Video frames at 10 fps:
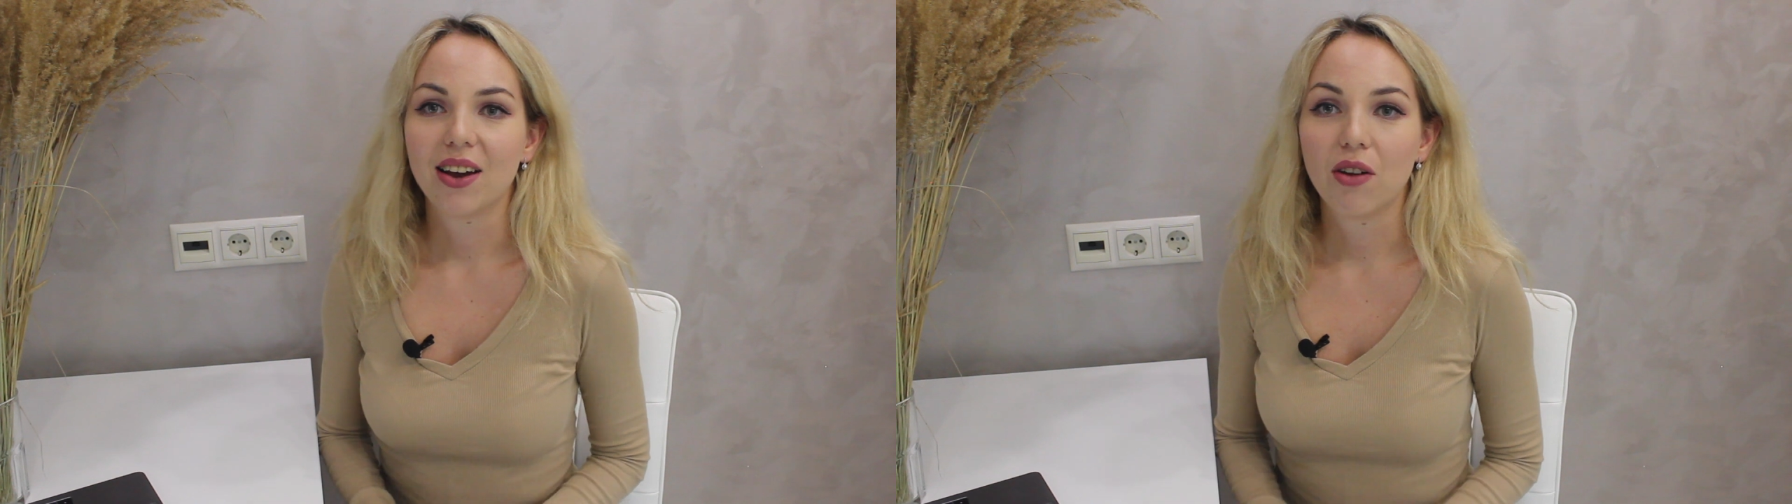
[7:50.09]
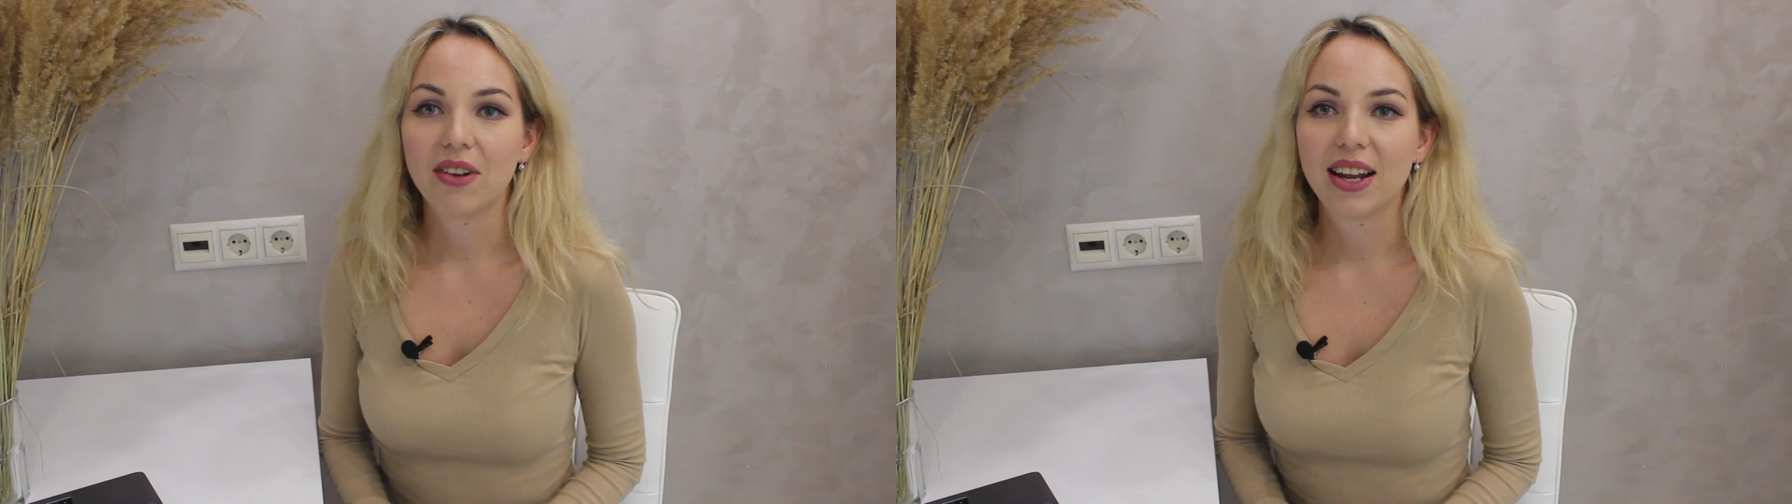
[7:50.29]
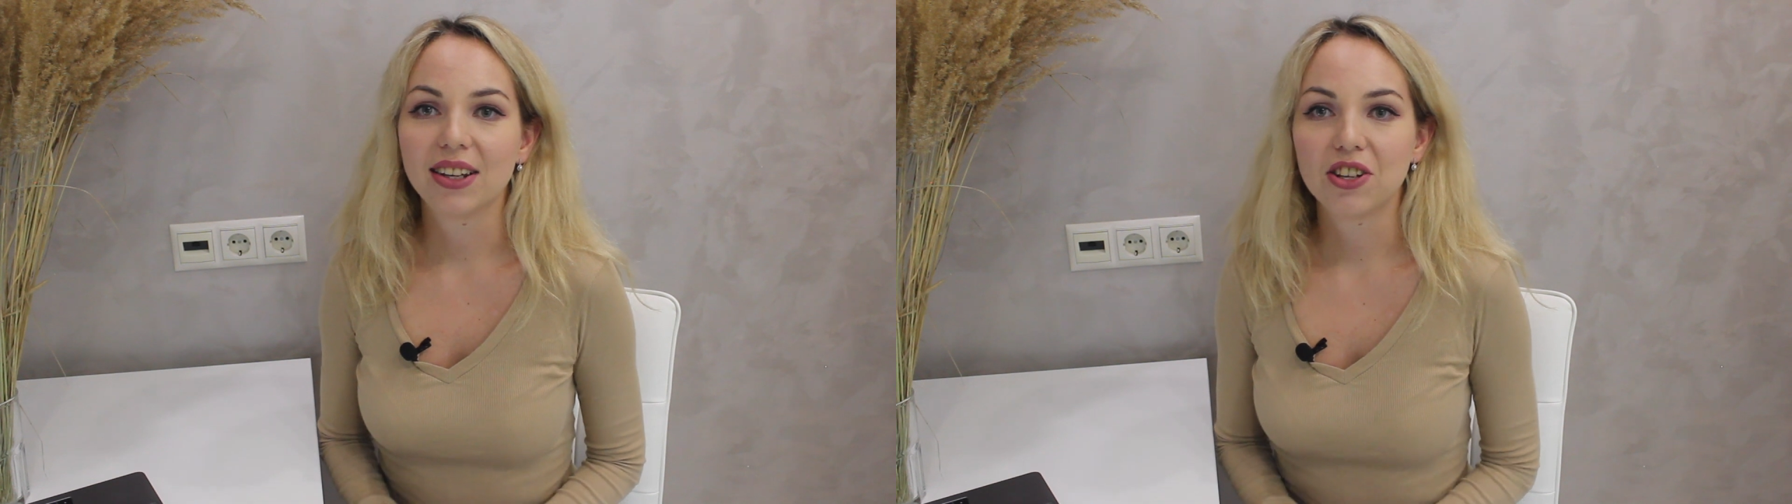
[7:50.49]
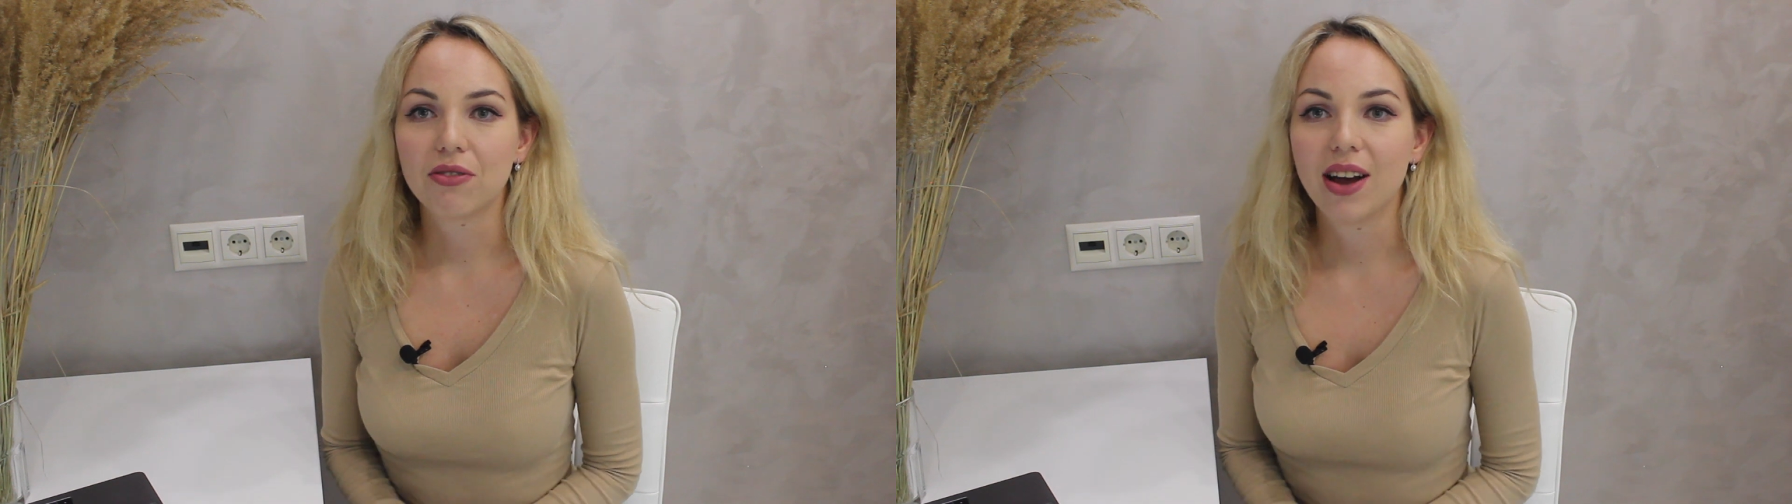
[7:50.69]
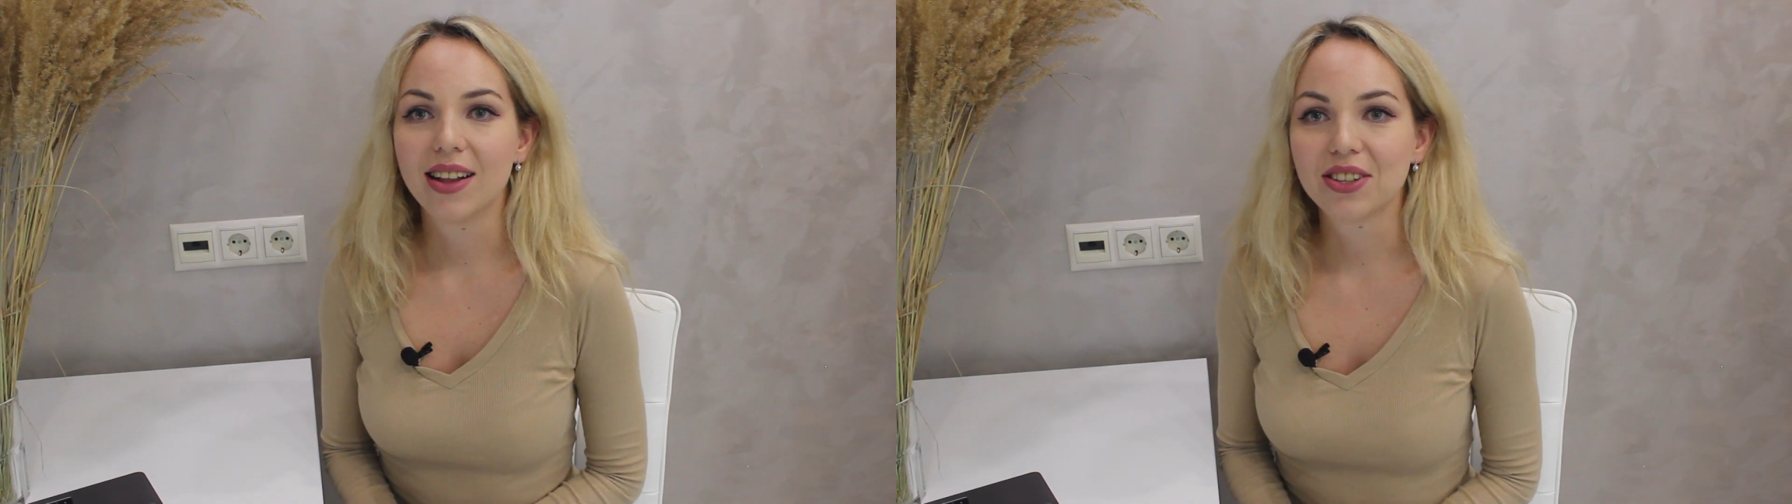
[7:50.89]
confidence
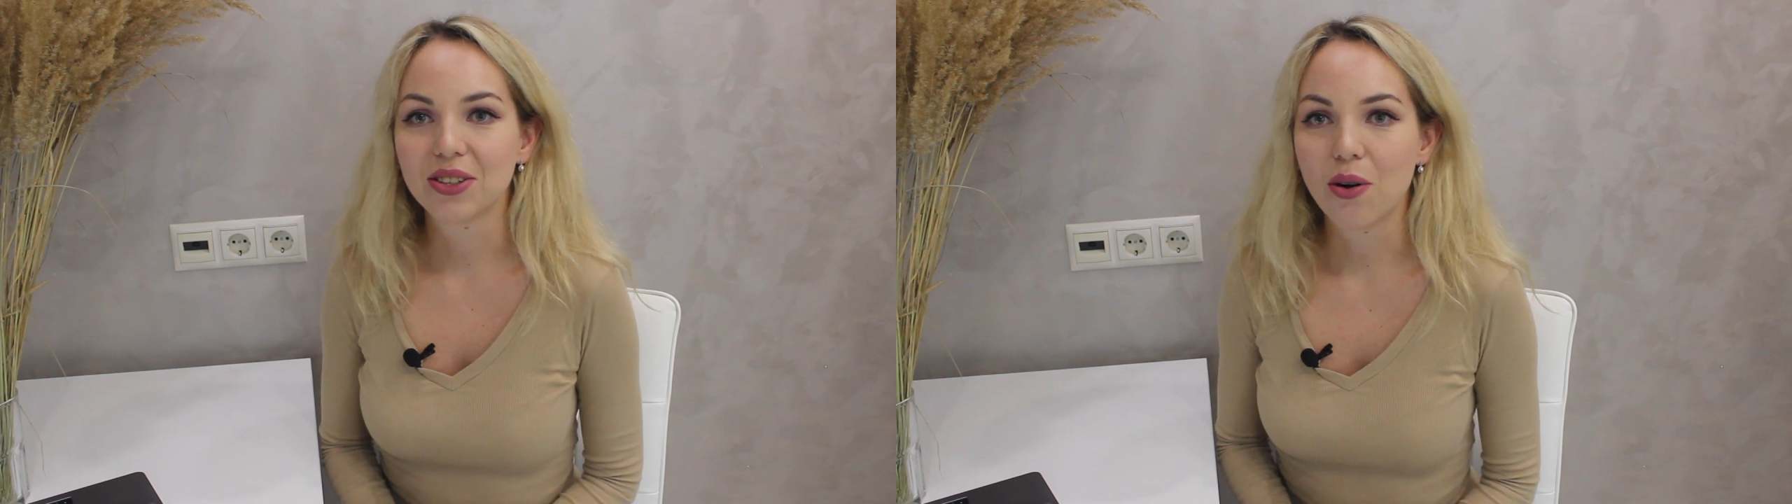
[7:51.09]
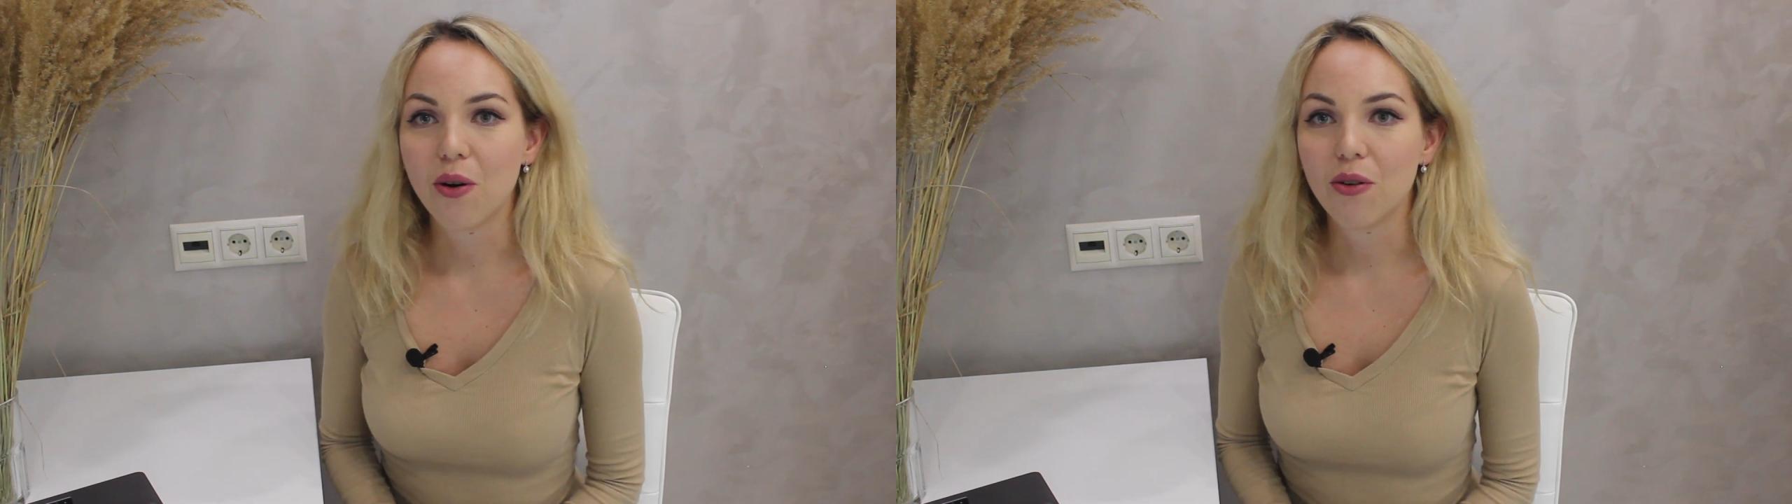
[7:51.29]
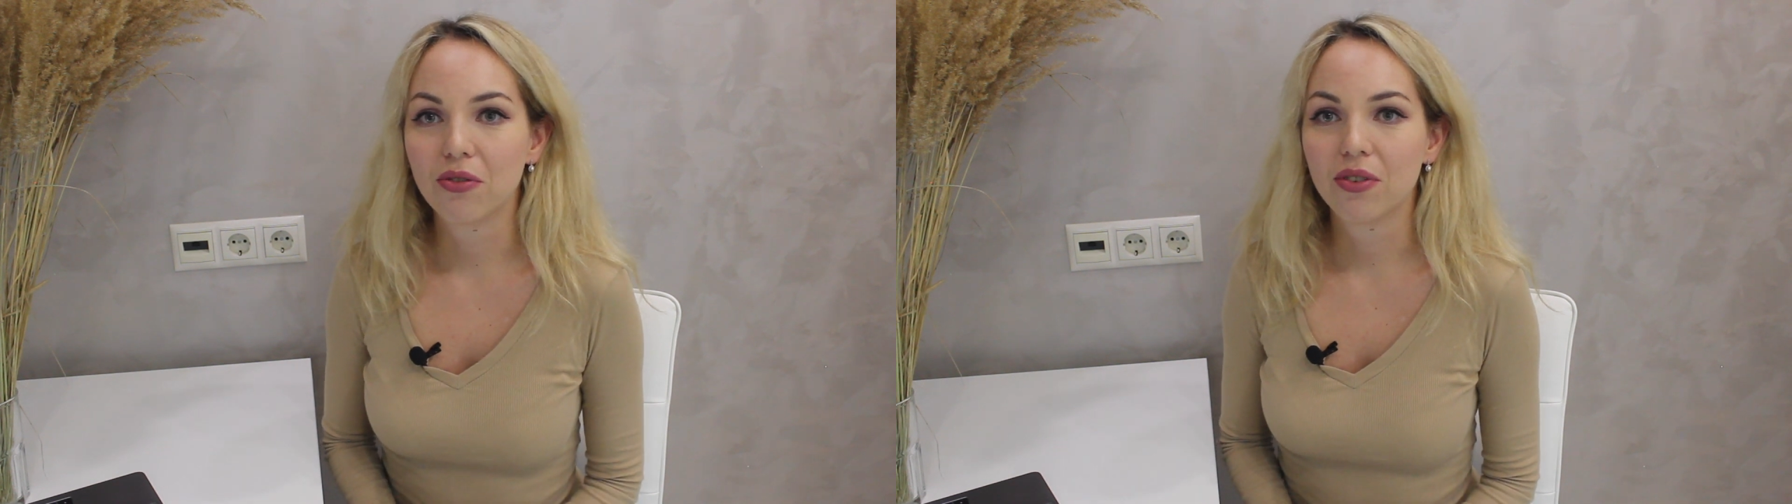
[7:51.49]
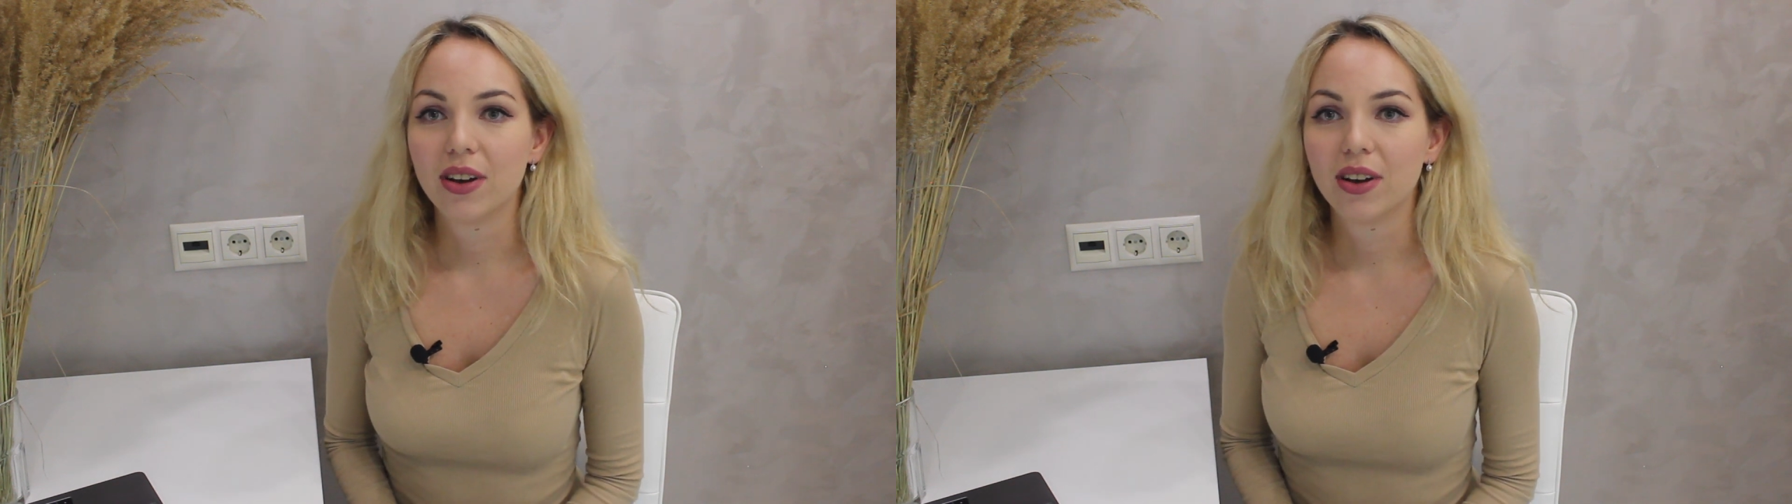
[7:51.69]
intervals of